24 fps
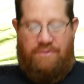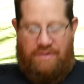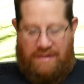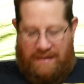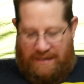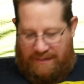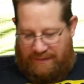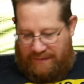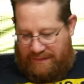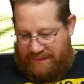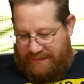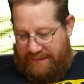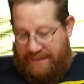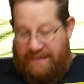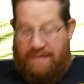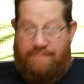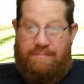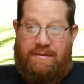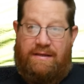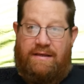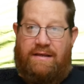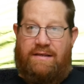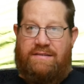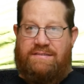you got to lug it in,
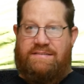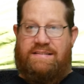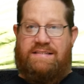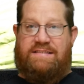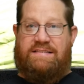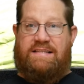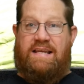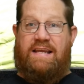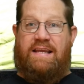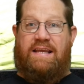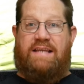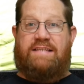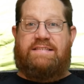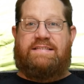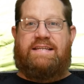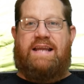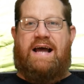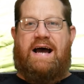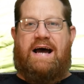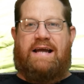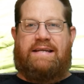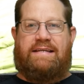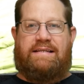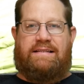because this thing is
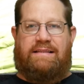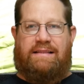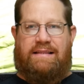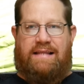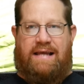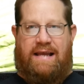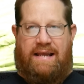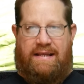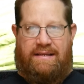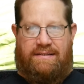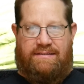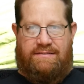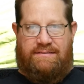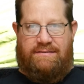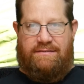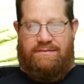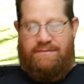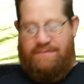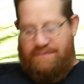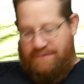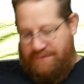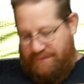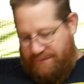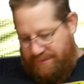not light.
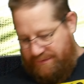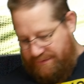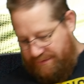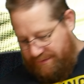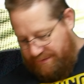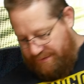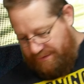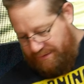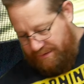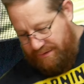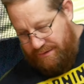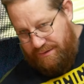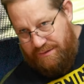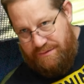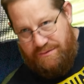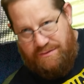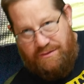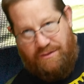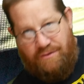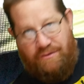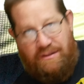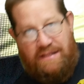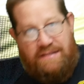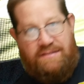
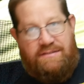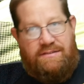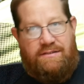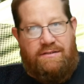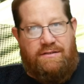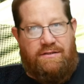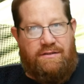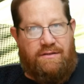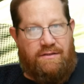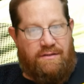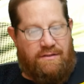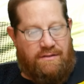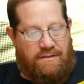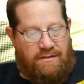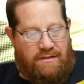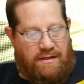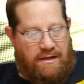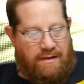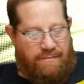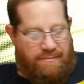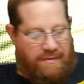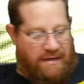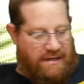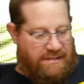So let's,
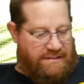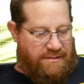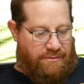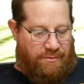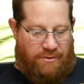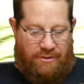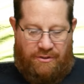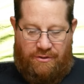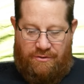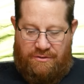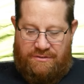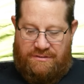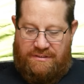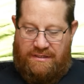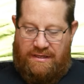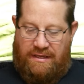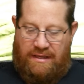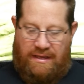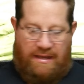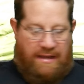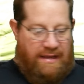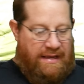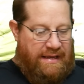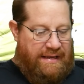the next thing we're going to do is
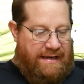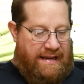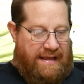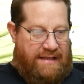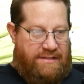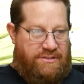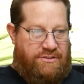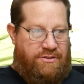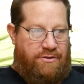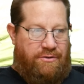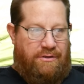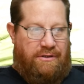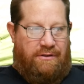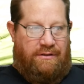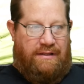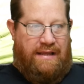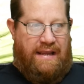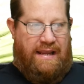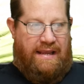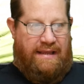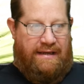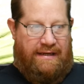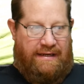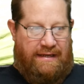it has two little
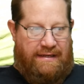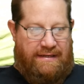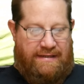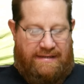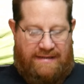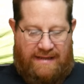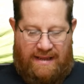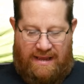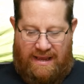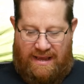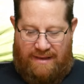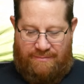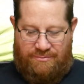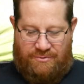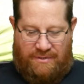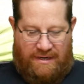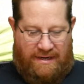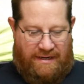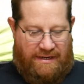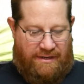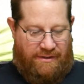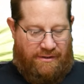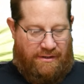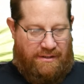handy tabs right
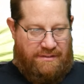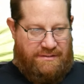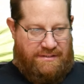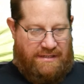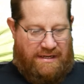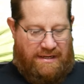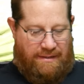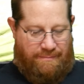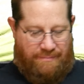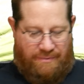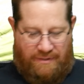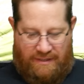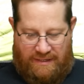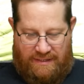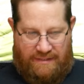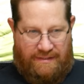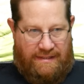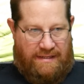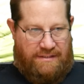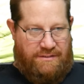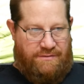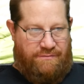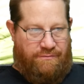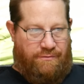here on top, and
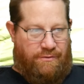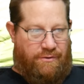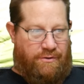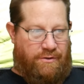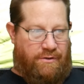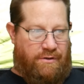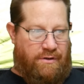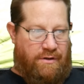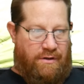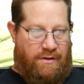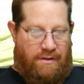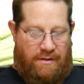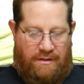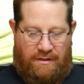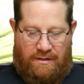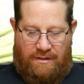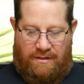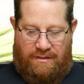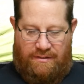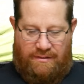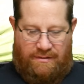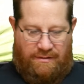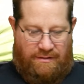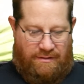that's for
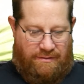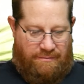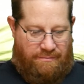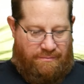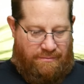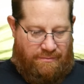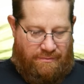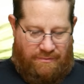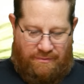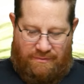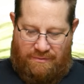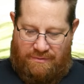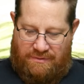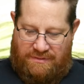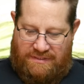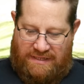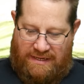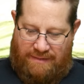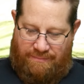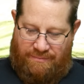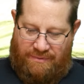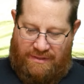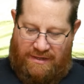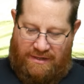the
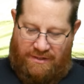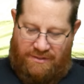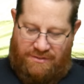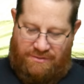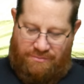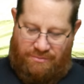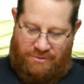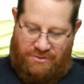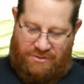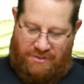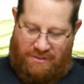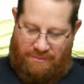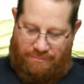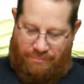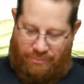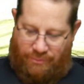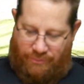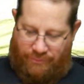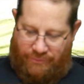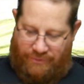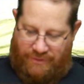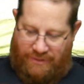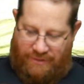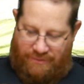tape there, so we're just going to
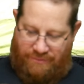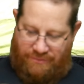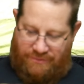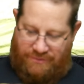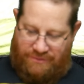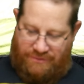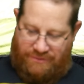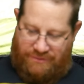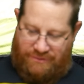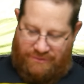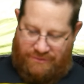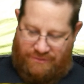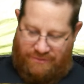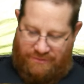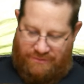pull those.